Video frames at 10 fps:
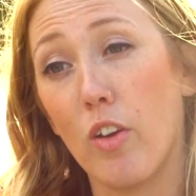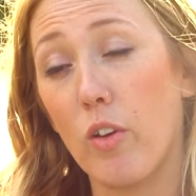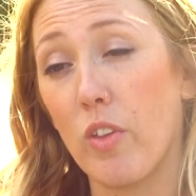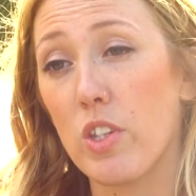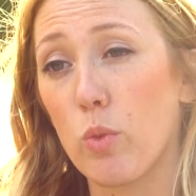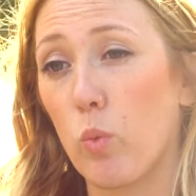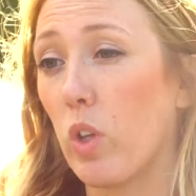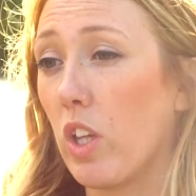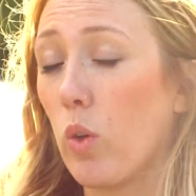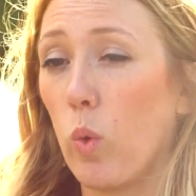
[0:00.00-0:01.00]
oh, that's a
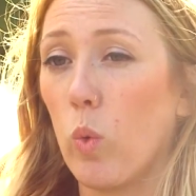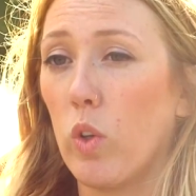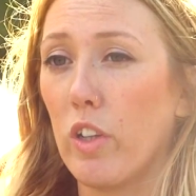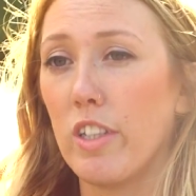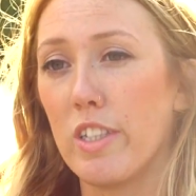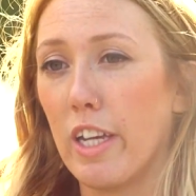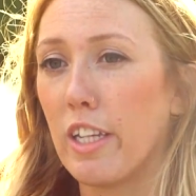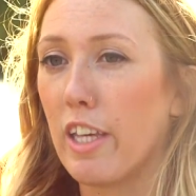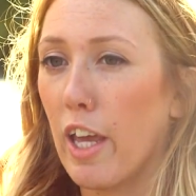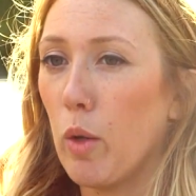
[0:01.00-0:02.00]
really cool
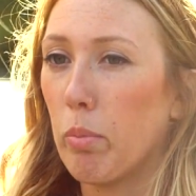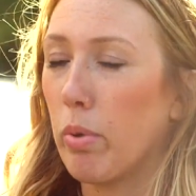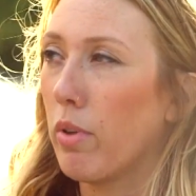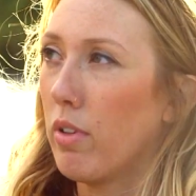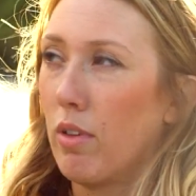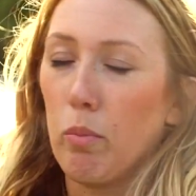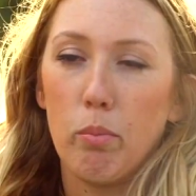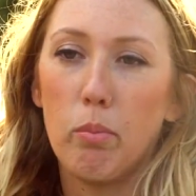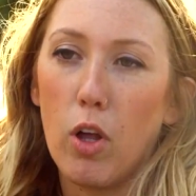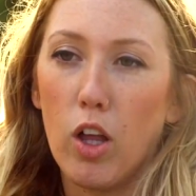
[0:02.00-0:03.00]
dead kelp
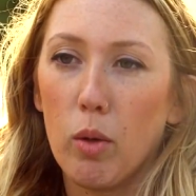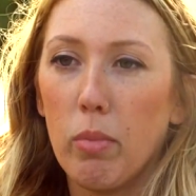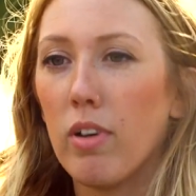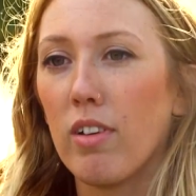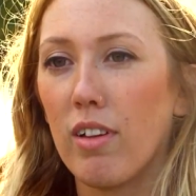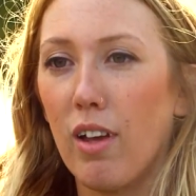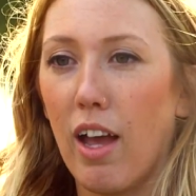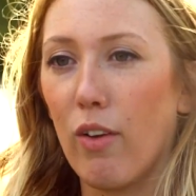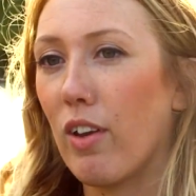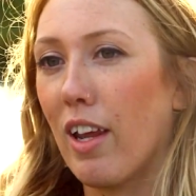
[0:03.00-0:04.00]
bulb.
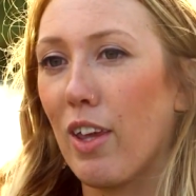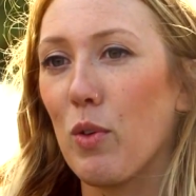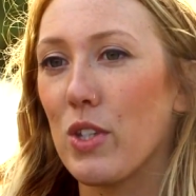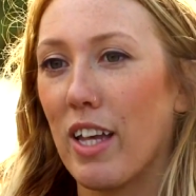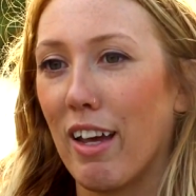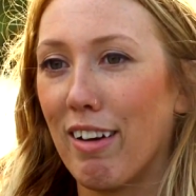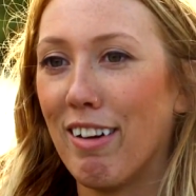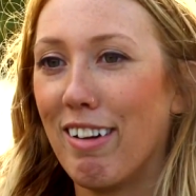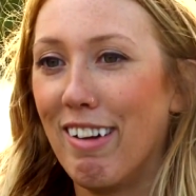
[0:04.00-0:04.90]
How could I use that?